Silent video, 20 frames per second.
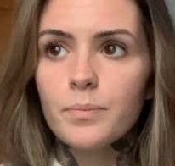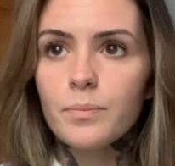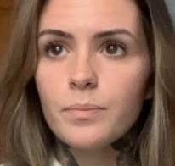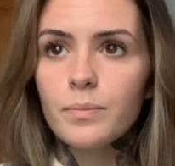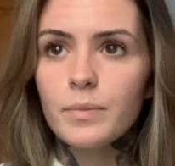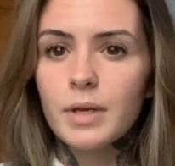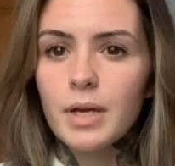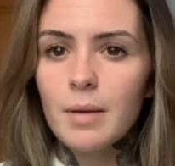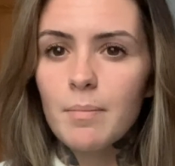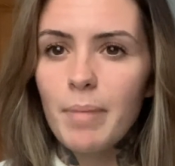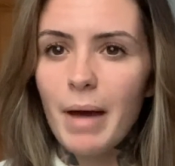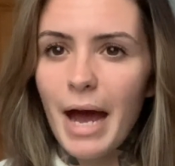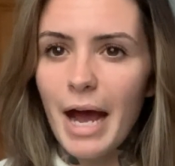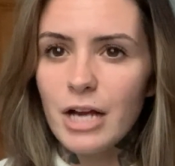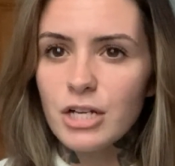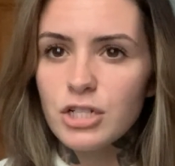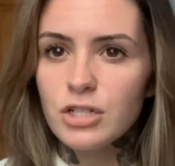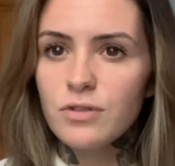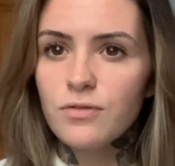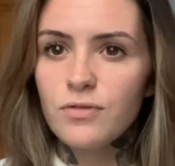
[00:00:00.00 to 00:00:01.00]

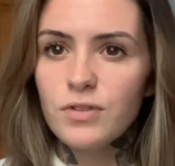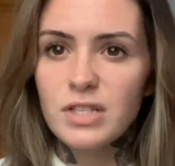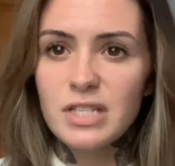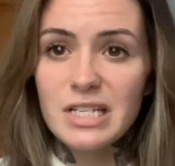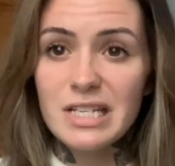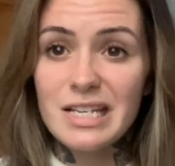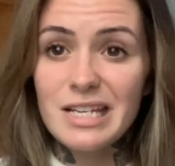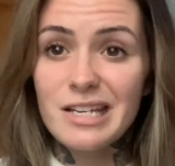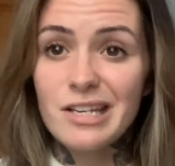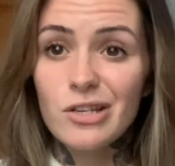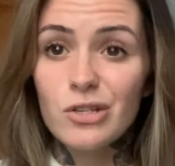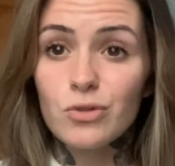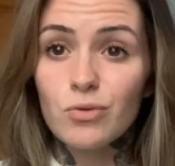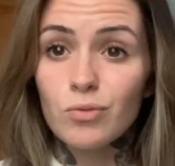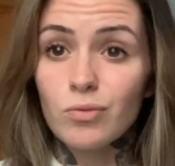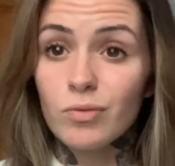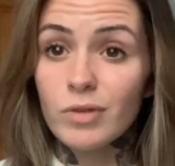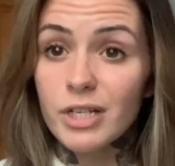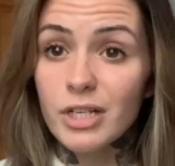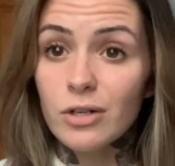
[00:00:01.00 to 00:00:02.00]
Compassion fatigue is
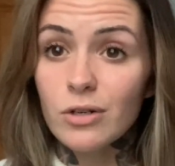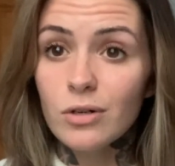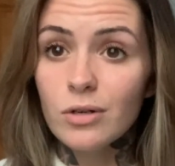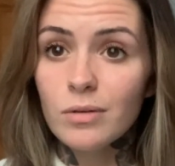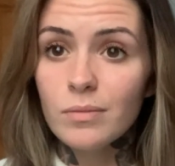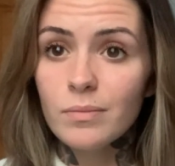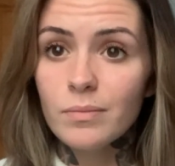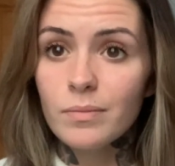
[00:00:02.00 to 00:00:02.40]
real.